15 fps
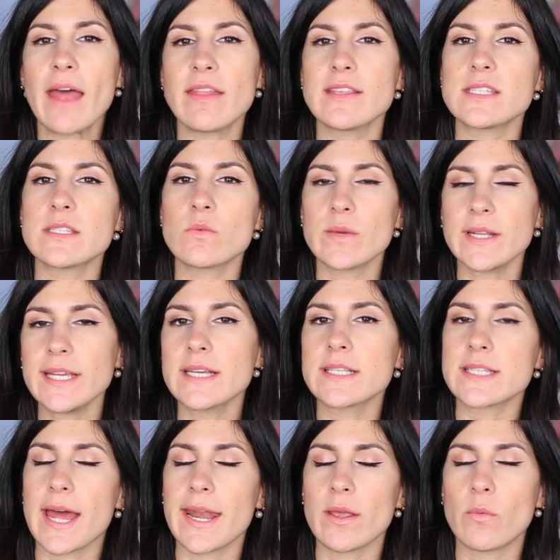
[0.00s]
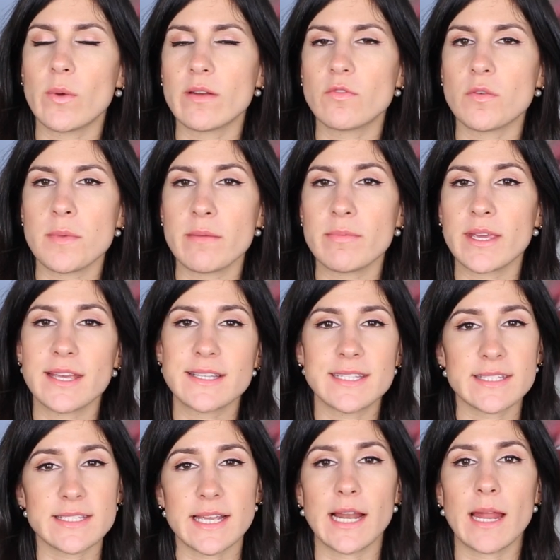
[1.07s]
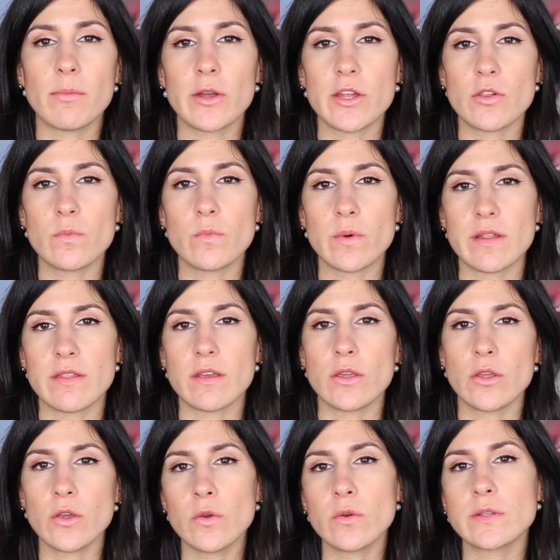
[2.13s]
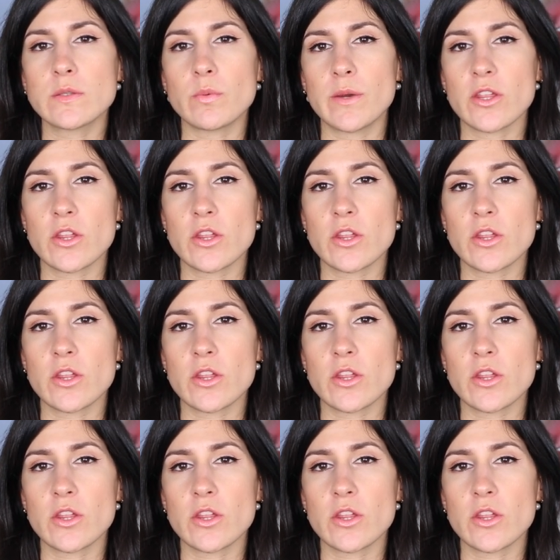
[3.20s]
And this is a really exciting one for me because it's a collaboration with YOOX,